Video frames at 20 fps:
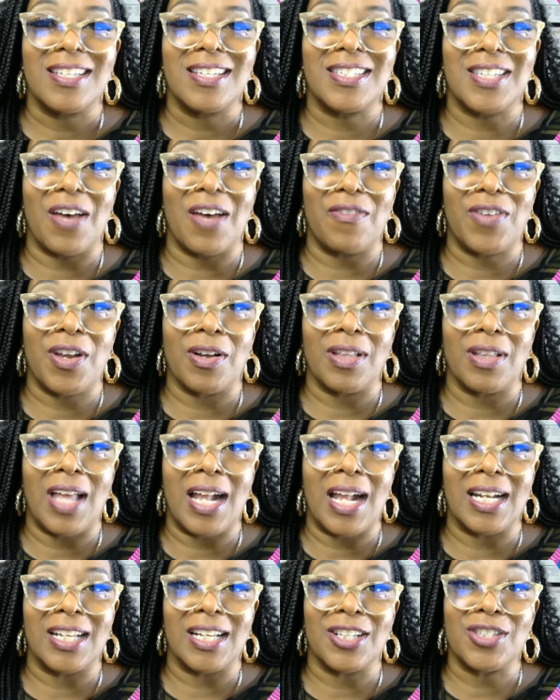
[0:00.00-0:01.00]
South
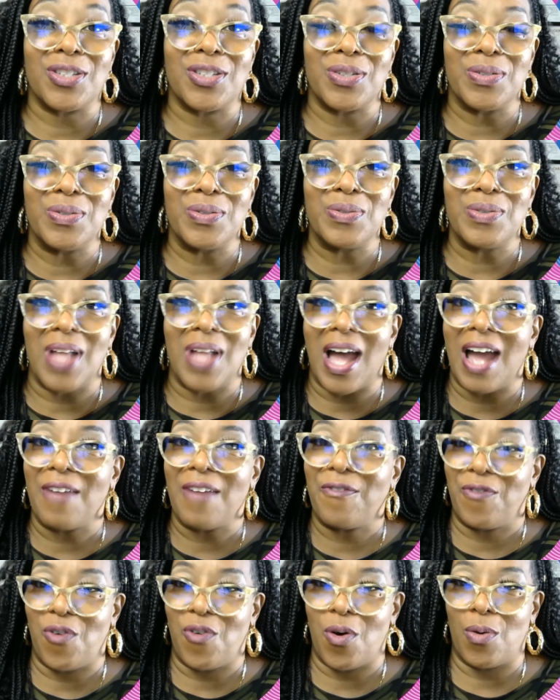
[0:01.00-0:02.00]
Carolina
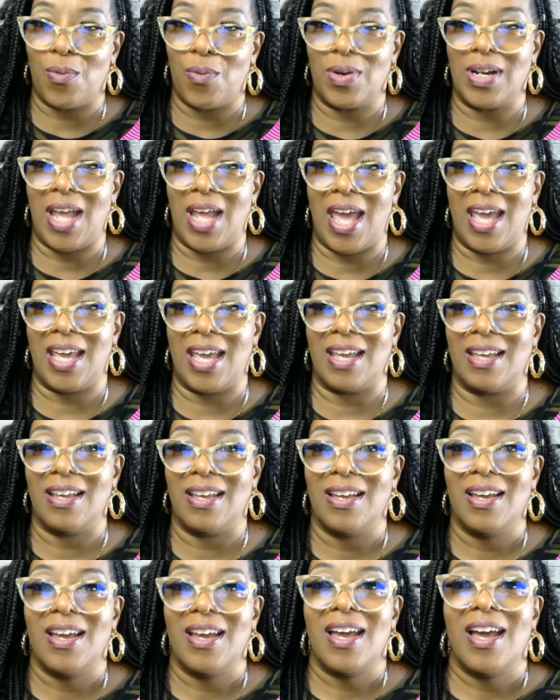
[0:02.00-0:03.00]
29418.